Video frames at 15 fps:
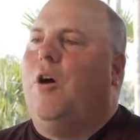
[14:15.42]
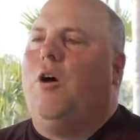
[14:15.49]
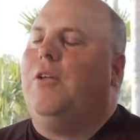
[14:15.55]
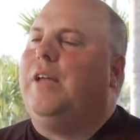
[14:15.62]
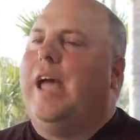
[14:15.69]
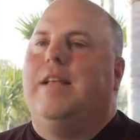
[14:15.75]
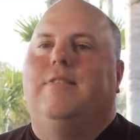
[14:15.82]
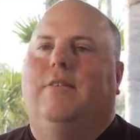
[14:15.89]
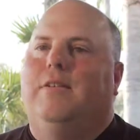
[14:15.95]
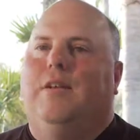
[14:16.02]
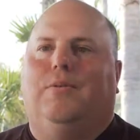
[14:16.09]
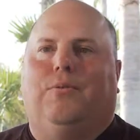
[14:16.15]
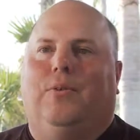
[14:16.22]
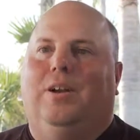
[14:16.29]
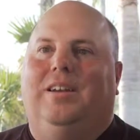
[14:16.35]
all kinds of
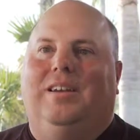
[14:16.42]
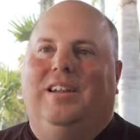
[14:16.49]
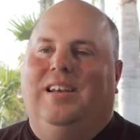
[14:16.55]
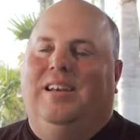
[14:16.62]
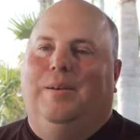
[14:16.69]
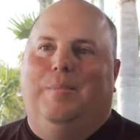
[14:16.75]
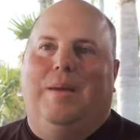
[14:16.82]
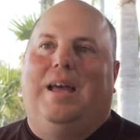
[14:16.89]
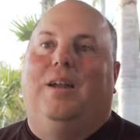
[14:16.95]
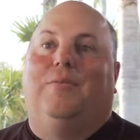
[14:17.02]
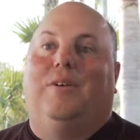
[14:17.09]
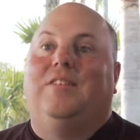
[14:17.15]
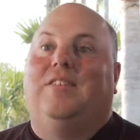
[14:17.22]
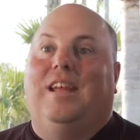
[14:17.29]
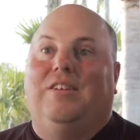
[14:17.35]
different
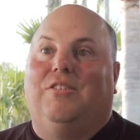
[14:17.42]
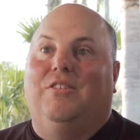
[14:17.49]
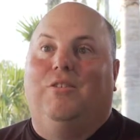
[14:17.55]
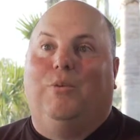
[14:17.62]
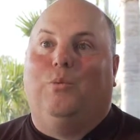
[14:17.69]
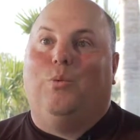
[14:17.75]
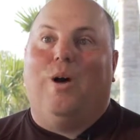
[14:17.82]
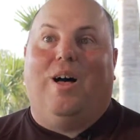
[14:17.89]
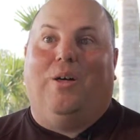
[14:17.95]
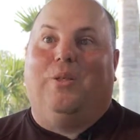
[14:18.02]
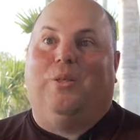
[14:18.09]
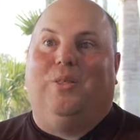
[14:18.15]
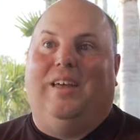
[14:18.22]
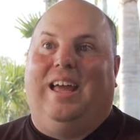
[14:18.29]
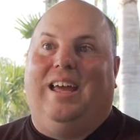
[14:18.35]
manifestations of
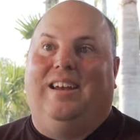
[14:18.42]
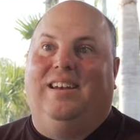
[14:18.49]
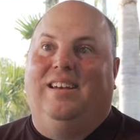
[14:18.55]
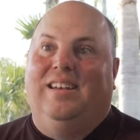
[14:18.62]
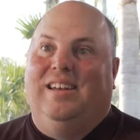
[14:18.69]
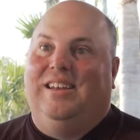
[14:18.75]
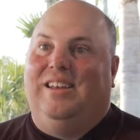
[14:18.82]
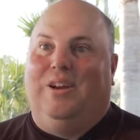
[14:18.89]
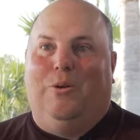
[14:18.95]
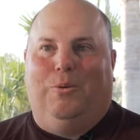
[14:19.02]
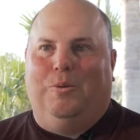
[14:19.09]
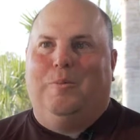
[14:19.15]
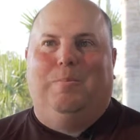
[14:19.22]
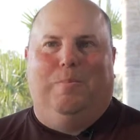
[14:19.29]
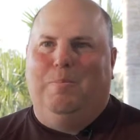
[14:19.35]
wealth, and
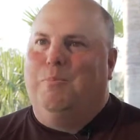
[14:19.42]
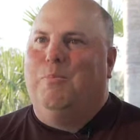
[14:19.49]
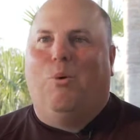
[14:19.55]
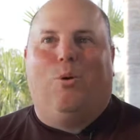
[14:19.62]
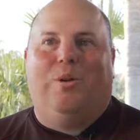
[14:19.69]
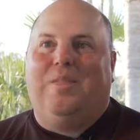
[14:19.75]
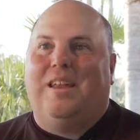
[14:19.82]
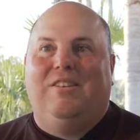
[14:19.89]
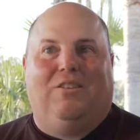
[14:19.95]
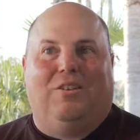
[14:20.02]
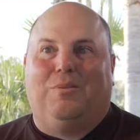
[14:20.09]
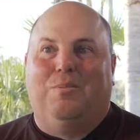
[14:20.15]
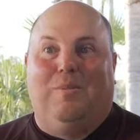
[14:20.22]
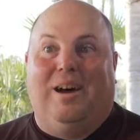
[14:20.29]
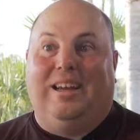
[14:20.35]
more than
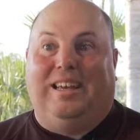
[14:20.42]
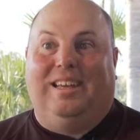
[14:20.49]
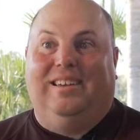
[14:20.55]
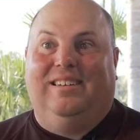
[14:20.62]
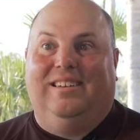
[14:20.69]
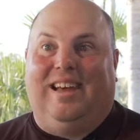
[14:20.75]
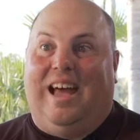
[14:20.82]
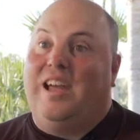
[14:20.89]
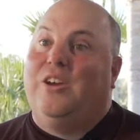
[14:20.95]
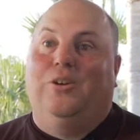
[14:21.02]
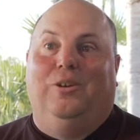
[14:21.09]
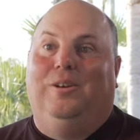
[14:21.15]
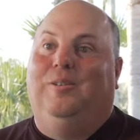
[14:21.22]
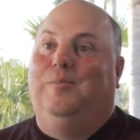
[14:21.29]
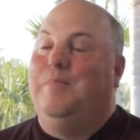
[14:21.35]
just money. I
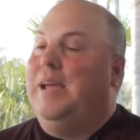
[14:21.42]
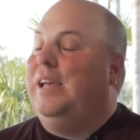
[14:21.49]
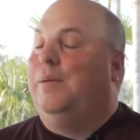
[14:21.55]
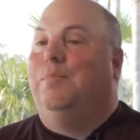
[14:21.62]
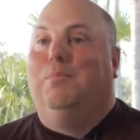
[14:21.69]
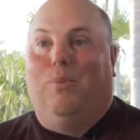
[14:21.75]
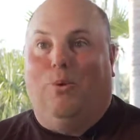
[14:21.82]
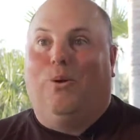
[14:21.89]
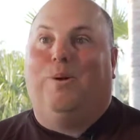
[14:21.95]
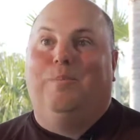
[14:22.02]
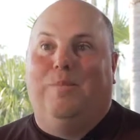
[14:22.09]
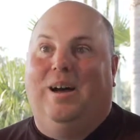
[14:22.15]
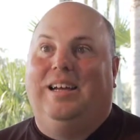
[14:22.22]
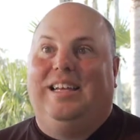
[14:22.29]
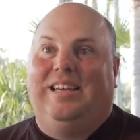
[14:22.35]
could make more
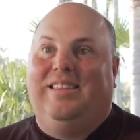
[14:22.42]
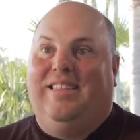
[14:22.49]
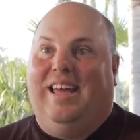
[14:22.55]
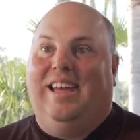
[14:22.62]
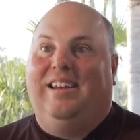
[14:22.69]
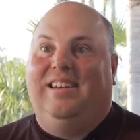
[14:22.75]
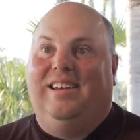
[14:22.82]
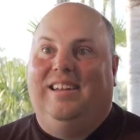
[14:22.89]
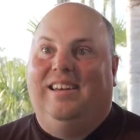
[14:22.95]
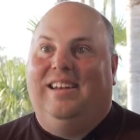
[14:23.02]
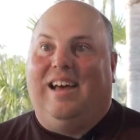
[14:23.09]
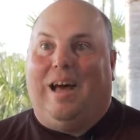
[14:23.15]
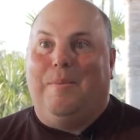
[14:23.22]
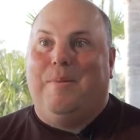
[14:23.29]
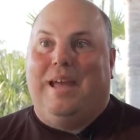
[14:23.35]
money than
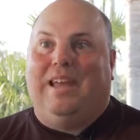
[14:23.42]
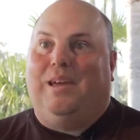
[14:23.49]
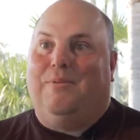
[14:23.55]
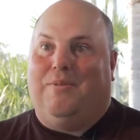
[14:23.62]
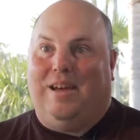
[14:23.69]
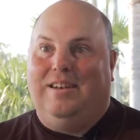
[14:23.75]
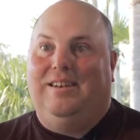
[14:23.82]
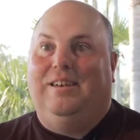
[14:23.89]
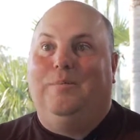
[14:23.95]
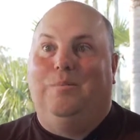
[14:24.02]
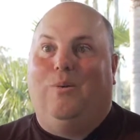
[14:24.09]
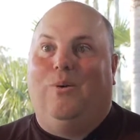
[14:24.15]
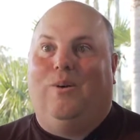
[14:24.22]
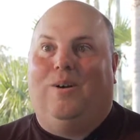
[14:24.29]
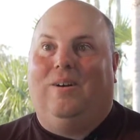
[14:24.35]
I make if I did
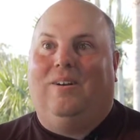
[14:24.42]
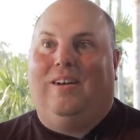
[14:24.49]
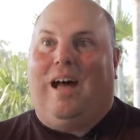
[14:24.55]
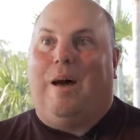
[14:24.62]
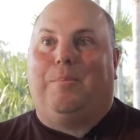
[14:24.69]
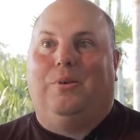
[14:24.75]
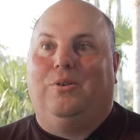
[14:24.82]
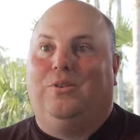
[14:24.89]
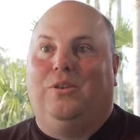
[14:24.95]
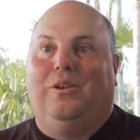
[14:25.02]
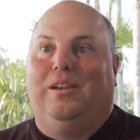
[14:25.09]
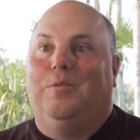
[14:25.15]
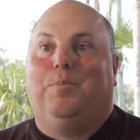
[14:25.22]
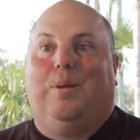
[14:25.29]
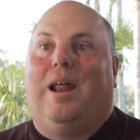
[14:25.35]
more
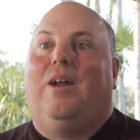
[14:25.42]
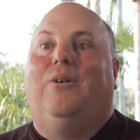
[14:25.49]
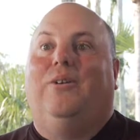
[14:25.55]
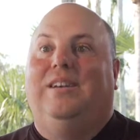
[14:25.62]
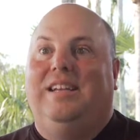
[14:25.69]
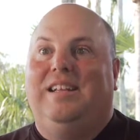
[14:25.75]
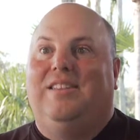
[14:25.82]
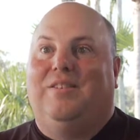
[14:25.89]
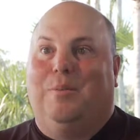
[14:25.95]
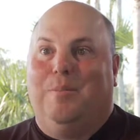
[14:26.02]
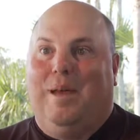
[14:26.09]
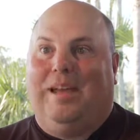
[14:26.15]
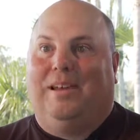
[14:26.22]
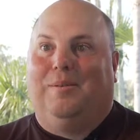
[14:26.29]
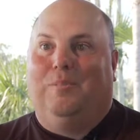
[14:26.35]
opportunities, but I don't need to
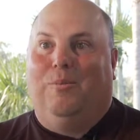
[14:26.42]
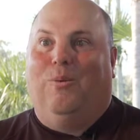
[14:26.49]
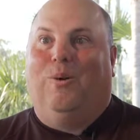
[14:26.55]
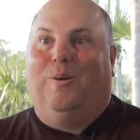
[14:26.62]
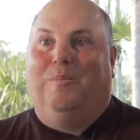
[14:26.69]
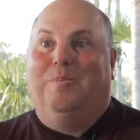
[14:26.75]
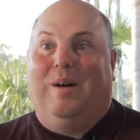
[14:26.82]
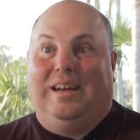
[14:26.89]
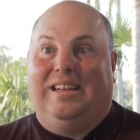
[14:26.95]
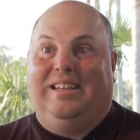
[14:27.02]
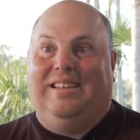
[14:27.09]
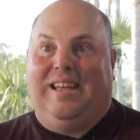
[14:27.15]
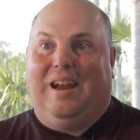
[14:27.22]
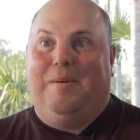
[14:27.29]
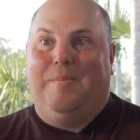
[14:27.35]
make more money
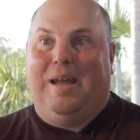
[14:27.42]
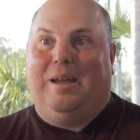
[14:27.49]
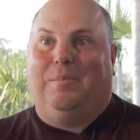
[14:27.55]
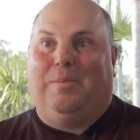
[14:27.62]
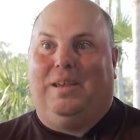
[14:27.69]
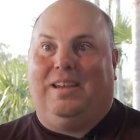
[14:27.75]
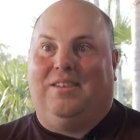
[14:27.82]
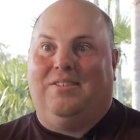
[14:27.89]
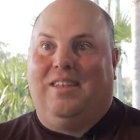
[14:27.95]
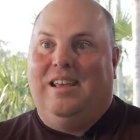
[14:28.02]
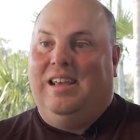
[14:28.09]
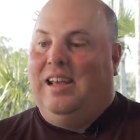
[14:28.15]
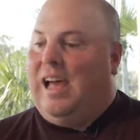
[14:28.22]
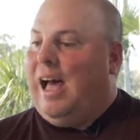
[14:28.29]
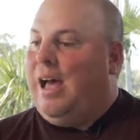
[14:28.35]
than I make, because
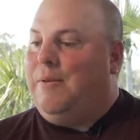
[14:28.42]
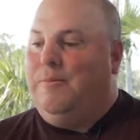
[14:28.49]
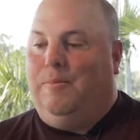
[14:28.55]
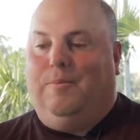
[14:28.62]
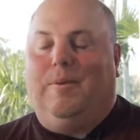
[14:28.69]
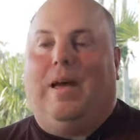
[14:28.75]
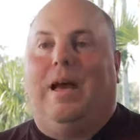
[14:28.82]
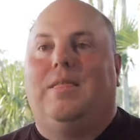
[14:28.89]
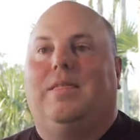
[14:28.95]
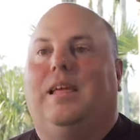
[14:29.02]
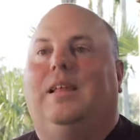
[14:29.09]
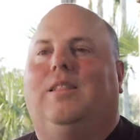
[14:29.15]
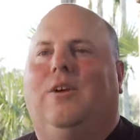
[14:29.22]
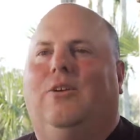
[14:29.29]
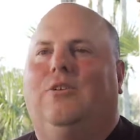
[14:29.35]
I
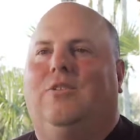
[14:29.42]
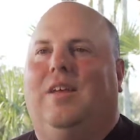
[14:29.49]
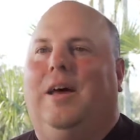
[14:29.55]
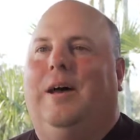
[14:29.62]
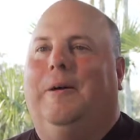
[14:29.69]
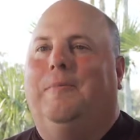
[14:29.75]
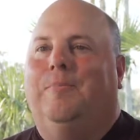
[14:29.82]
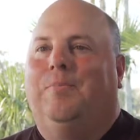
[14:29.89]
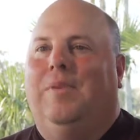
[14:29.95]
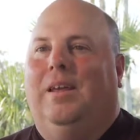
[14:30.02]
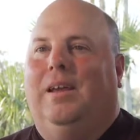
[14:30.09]
think there's a